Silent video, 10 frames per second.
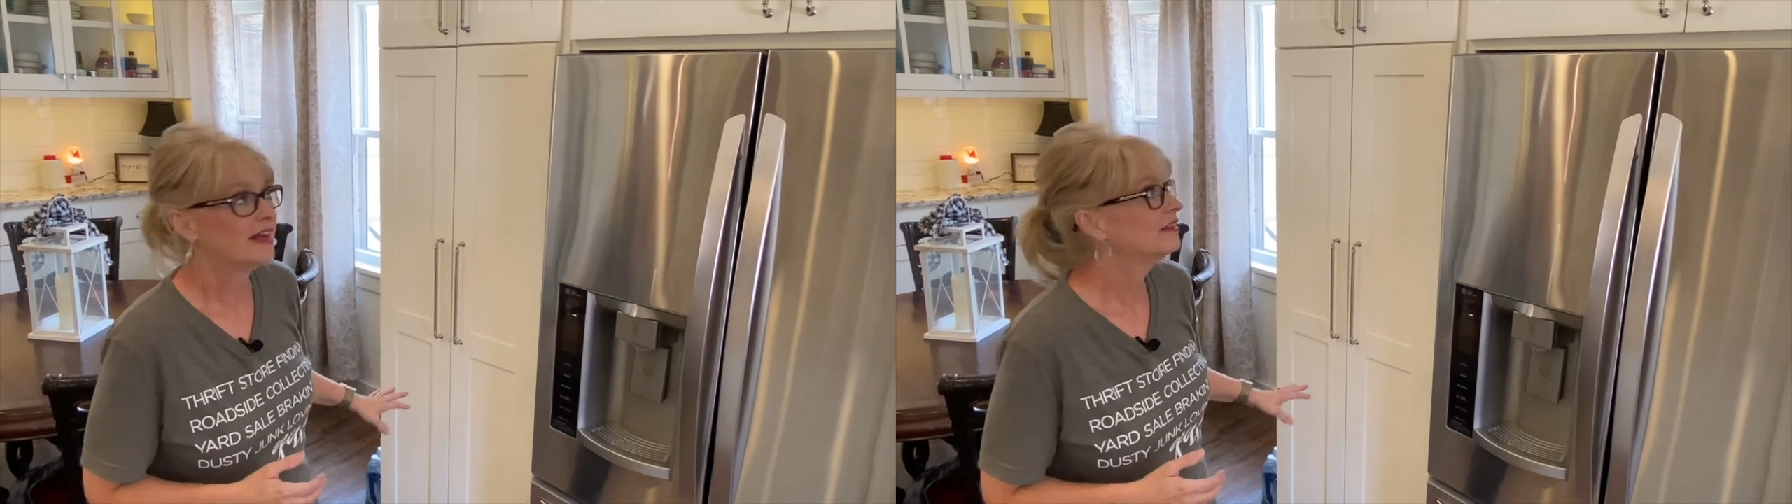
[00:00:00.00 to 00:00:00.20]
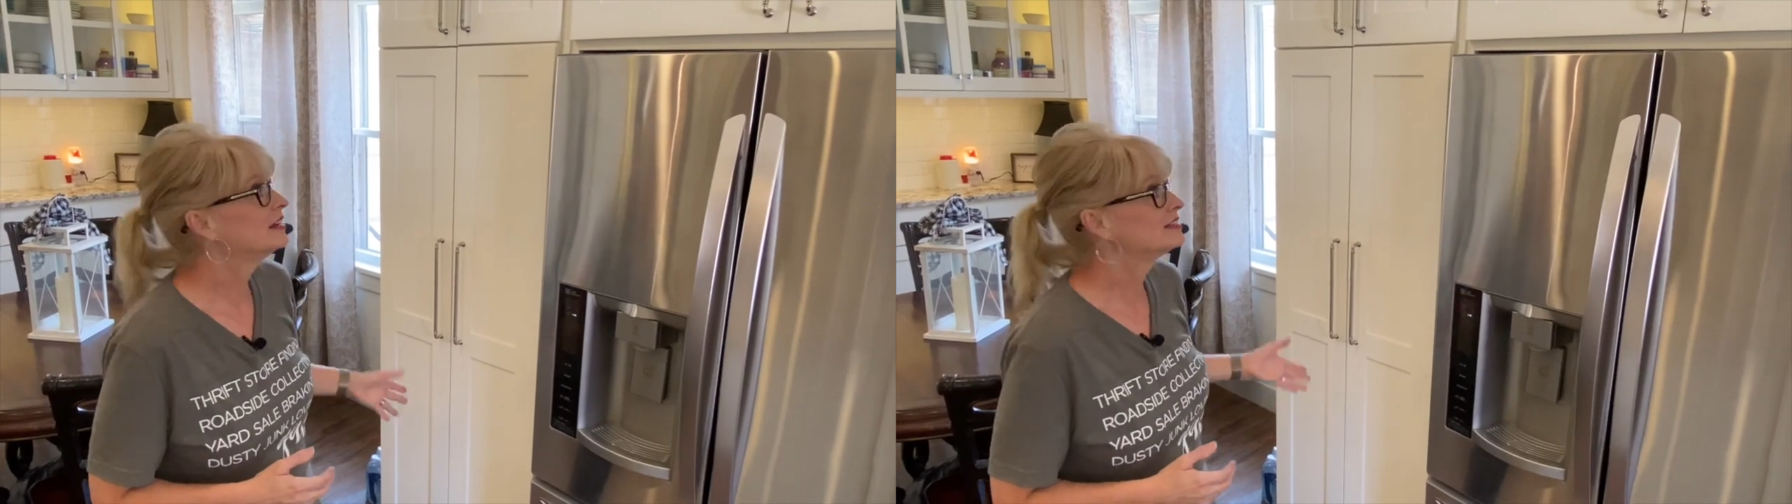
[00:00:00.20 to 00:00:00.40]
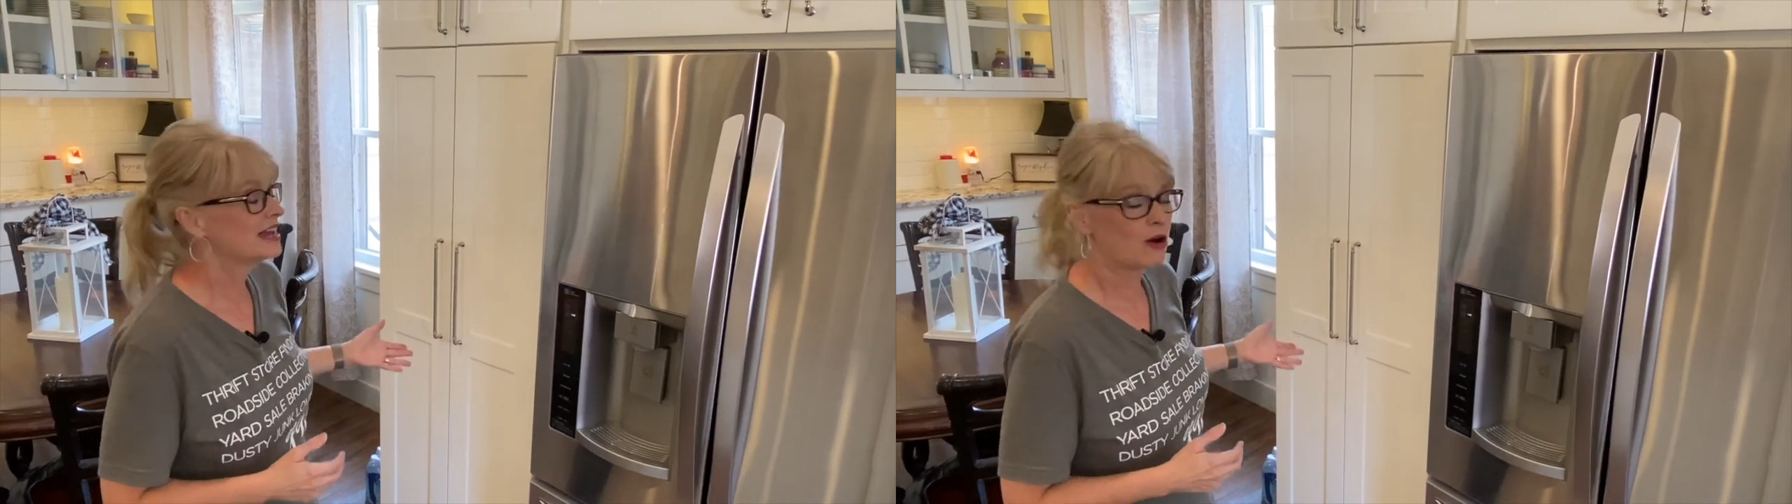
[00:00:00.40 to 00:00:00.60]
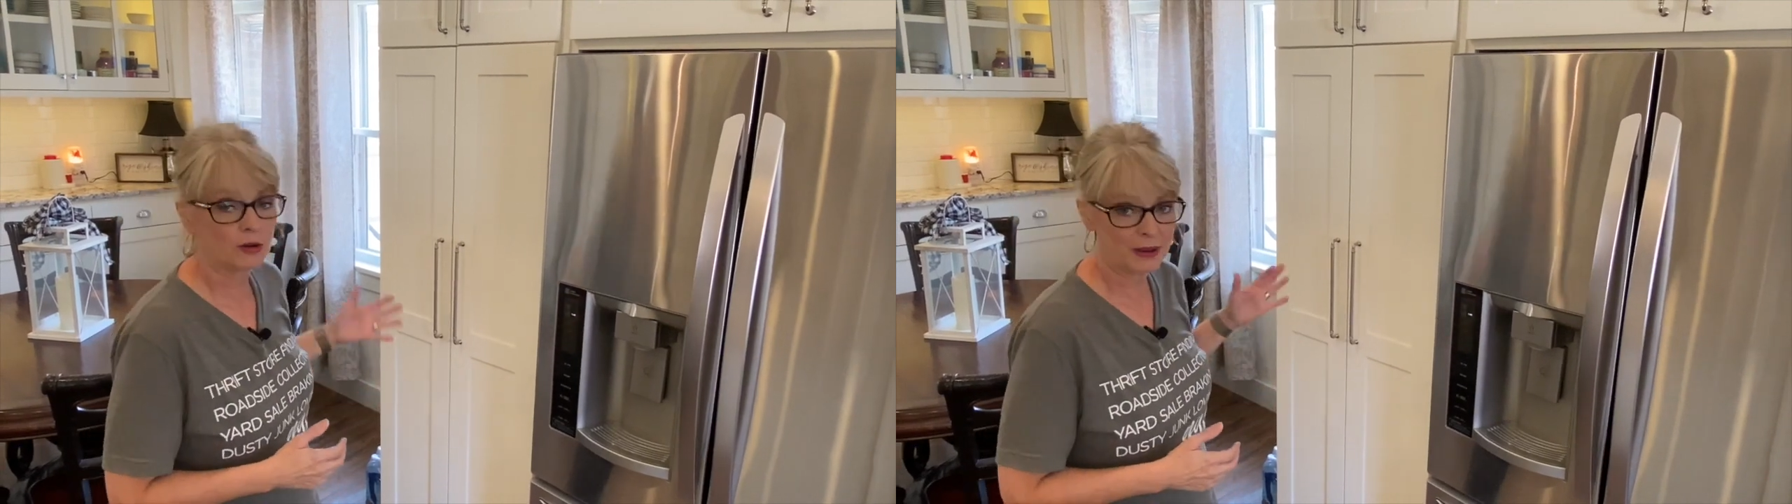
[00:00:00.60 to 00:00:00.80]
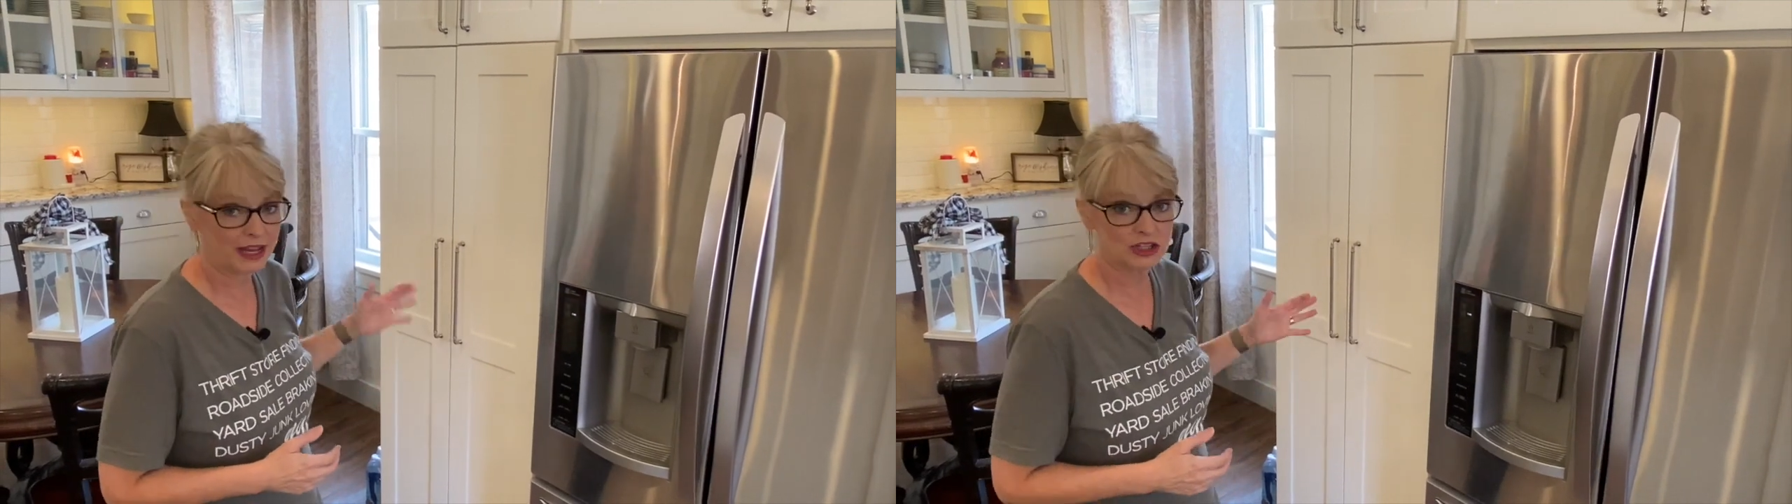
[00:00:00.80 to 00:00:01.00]
that is now our
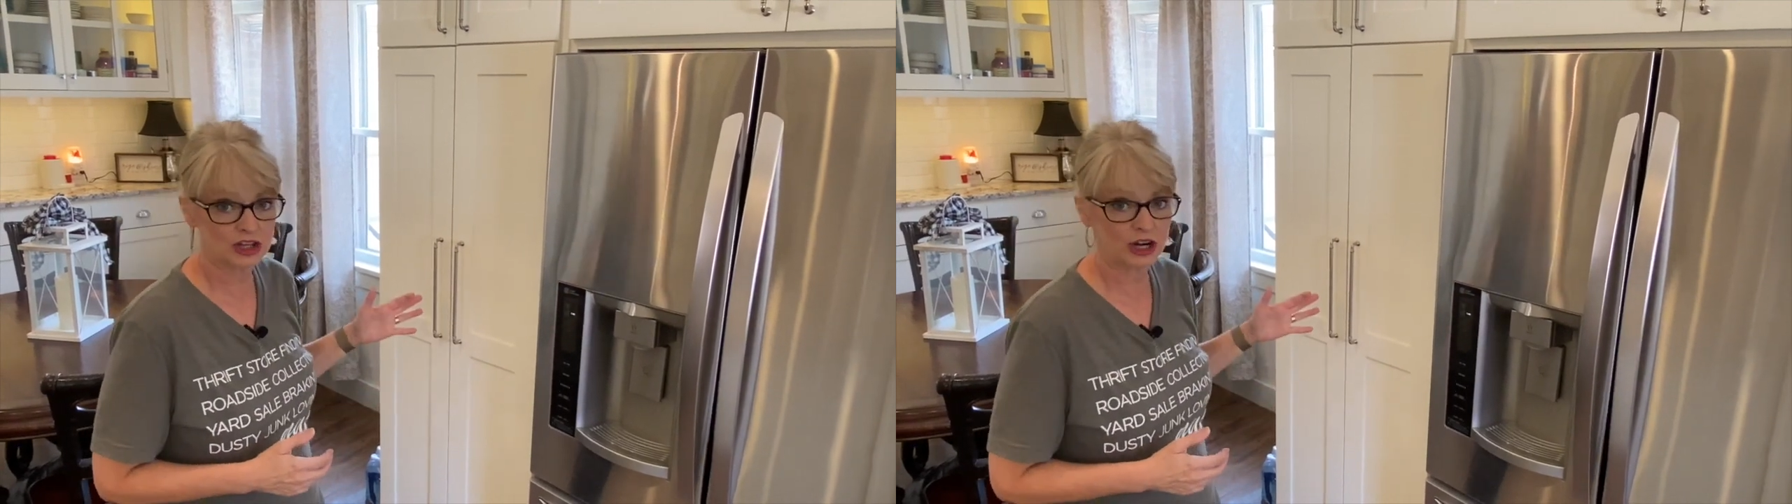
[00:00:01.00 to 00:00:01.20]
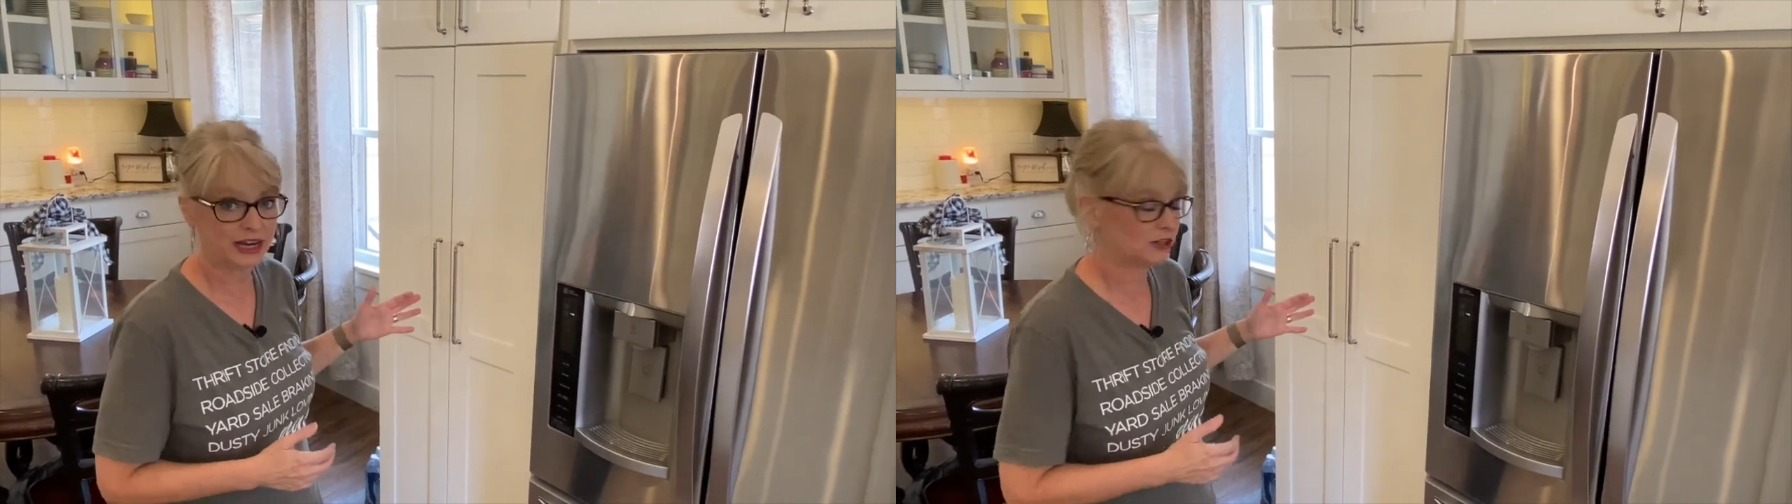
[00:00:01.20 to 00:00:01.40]
pantry and